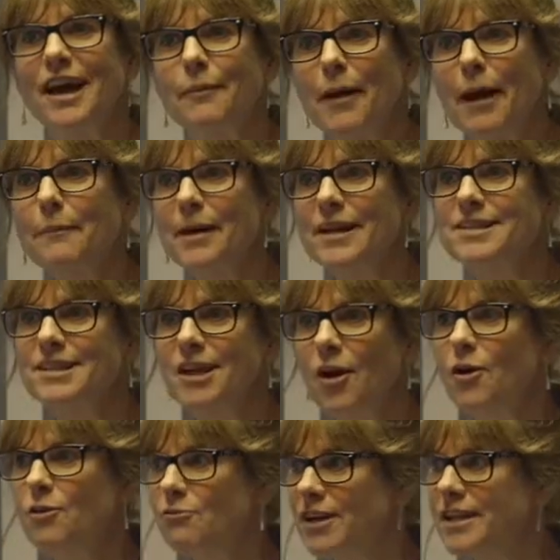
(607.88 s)
about basing it
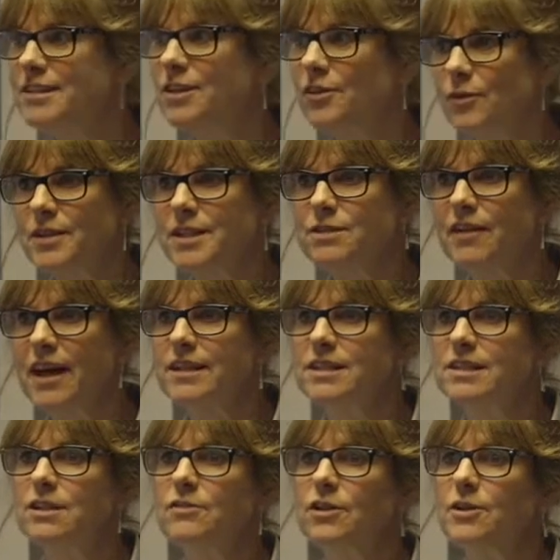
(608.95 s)
on risk and all these
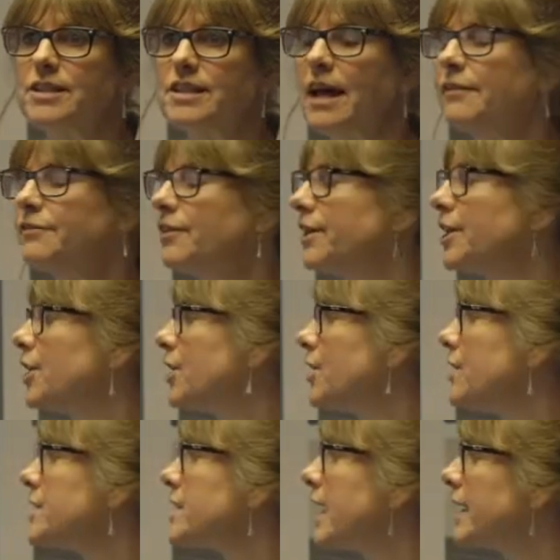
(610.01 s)
factors you've looked at very
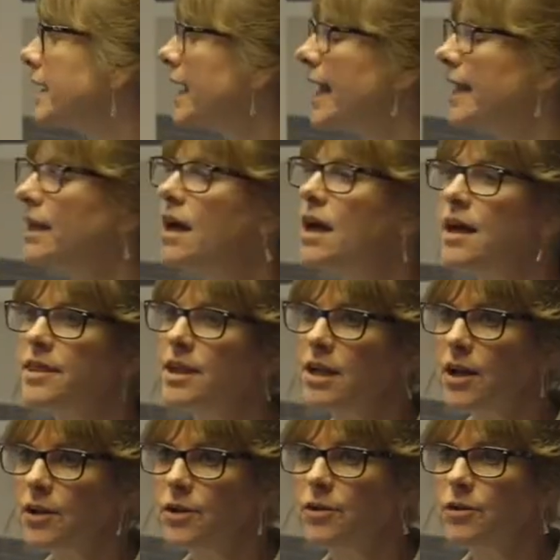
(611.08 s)
good. And again, the
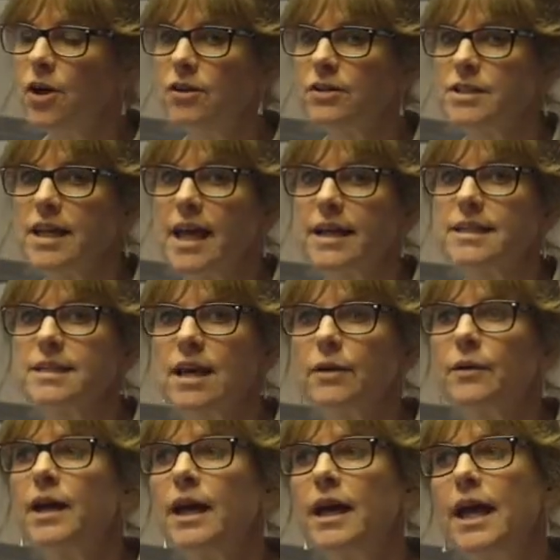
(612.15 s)
local context.
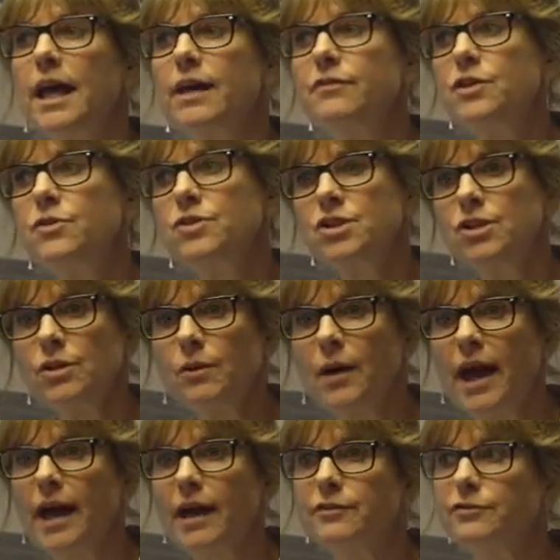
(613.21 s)
So if you do
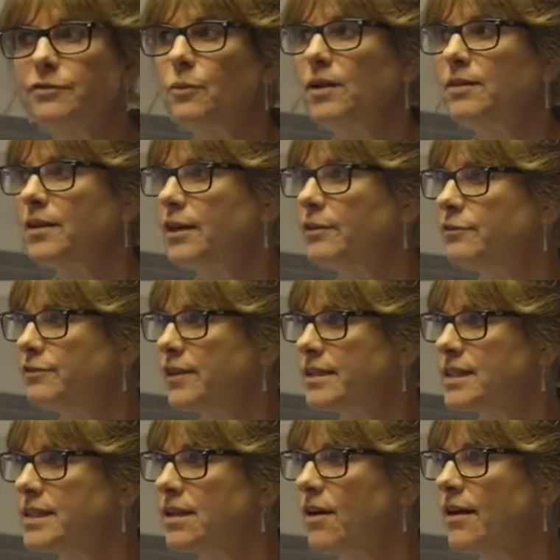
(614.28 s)
have well-known
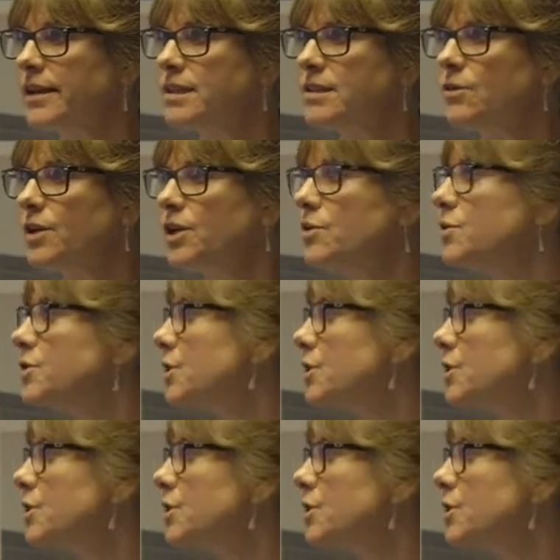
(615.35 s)
flood sites, or you